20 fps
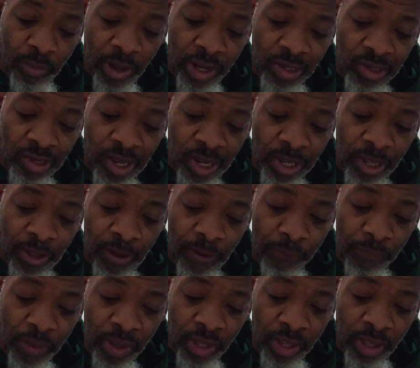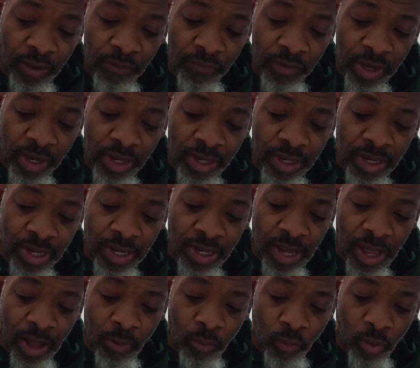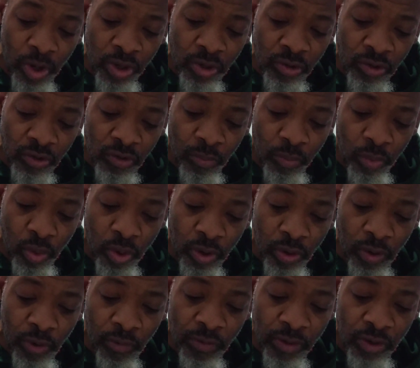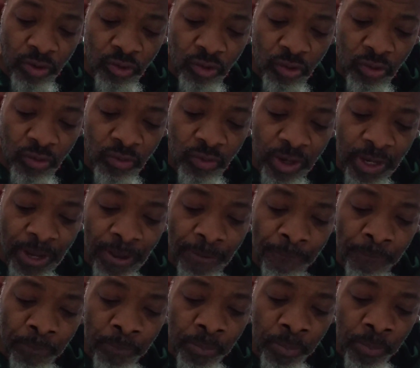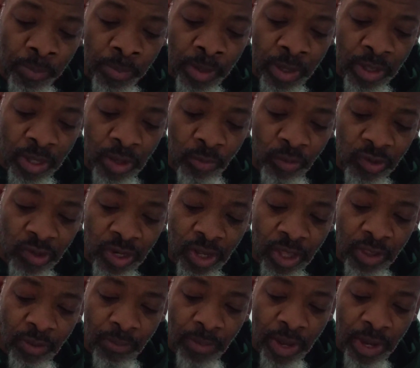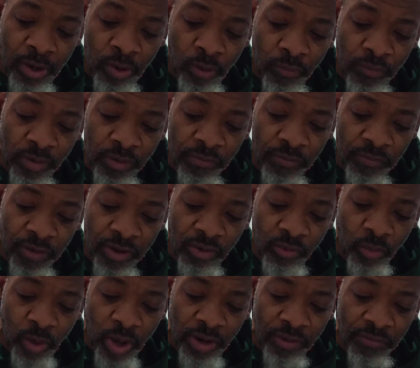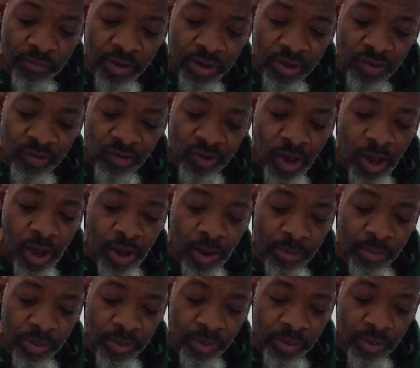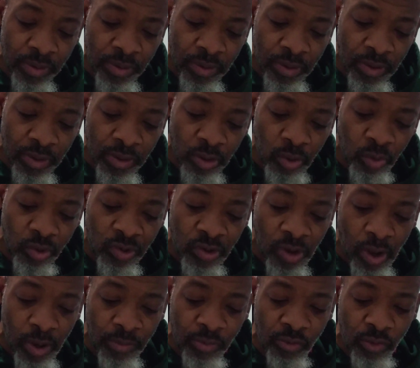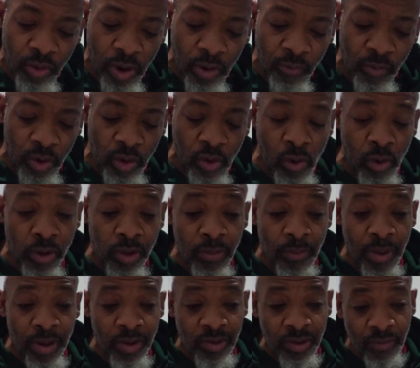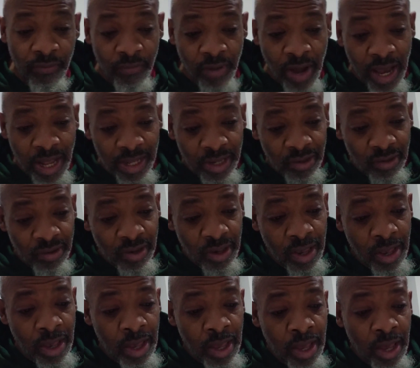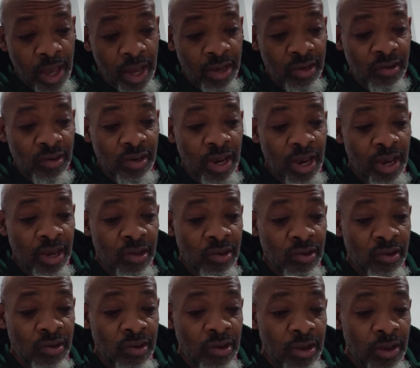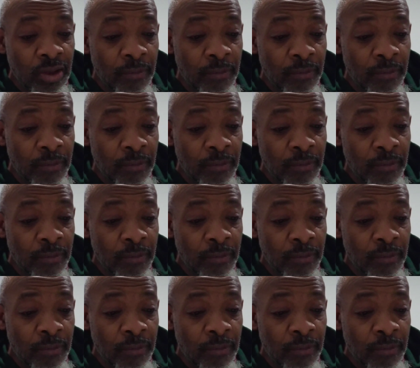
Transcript: by telling him that if he did not want to support her and the children, there was another man over the fence waiting for his job. Louis Armstrong recalled domestic violence, exchanged